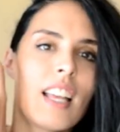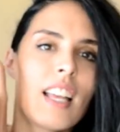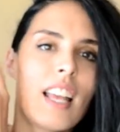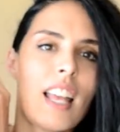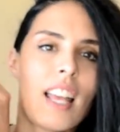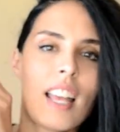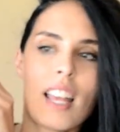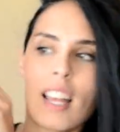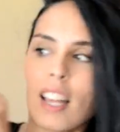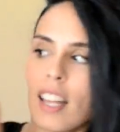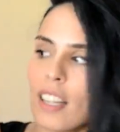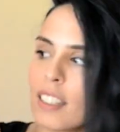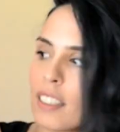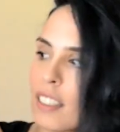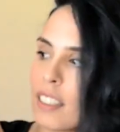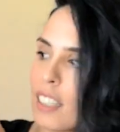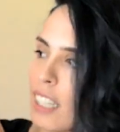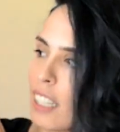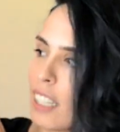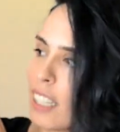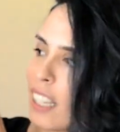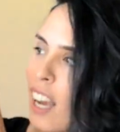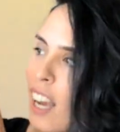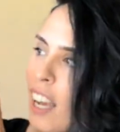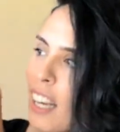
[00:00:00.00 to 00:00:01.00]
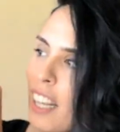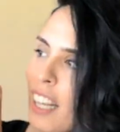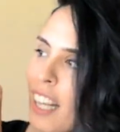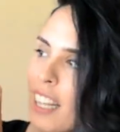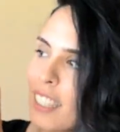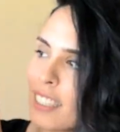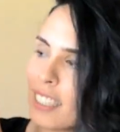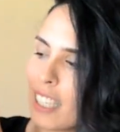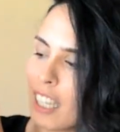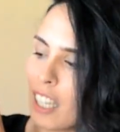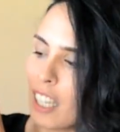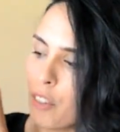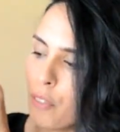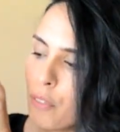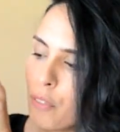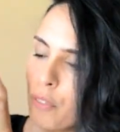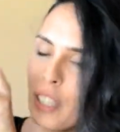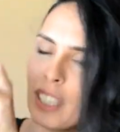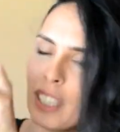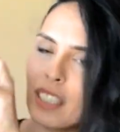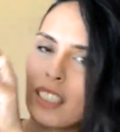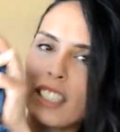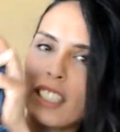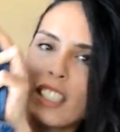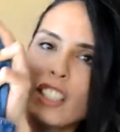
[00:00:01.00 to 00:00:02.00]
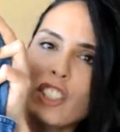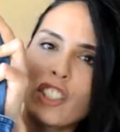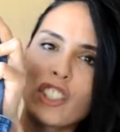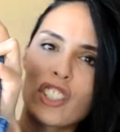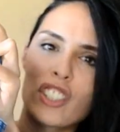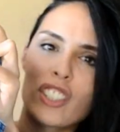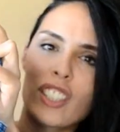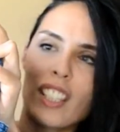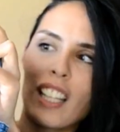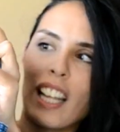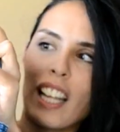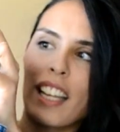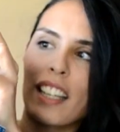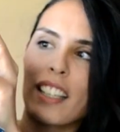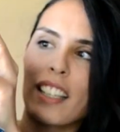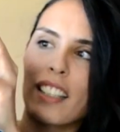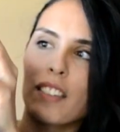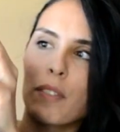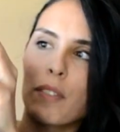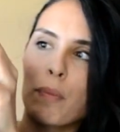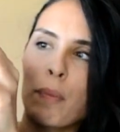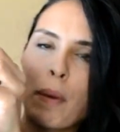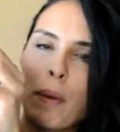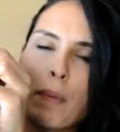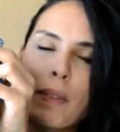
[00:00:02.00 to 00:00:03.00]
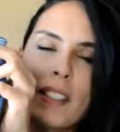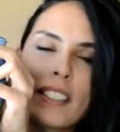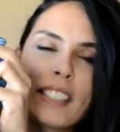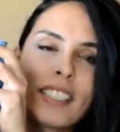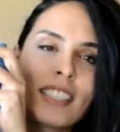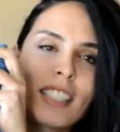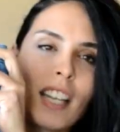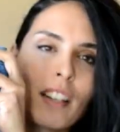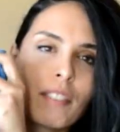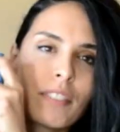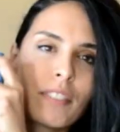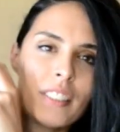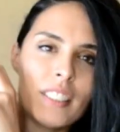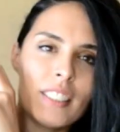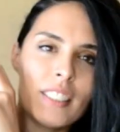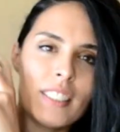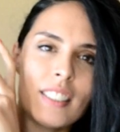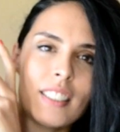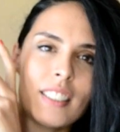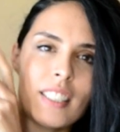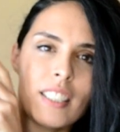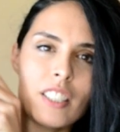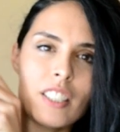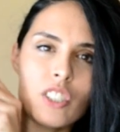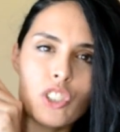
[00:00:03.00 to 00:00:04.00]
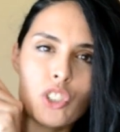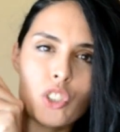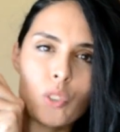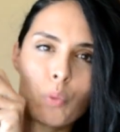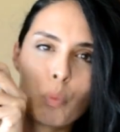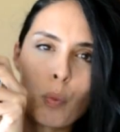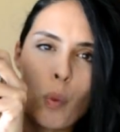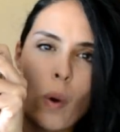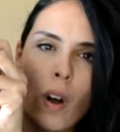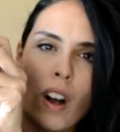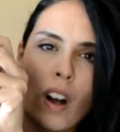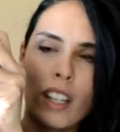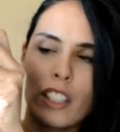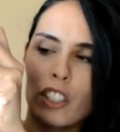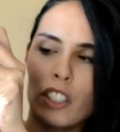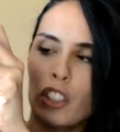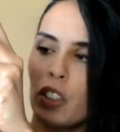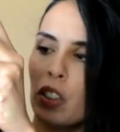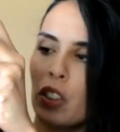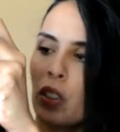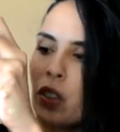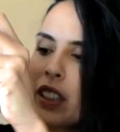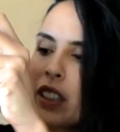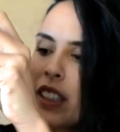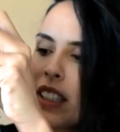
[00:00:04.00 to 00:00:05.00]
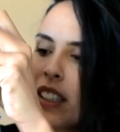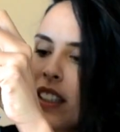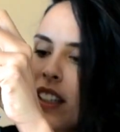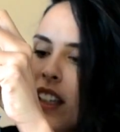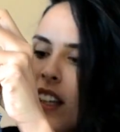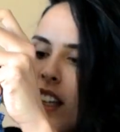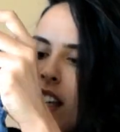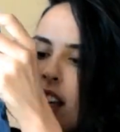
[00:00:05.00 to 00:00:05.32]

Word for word: And it kind of has like a vintage, like maybe 70s-ish wash to it.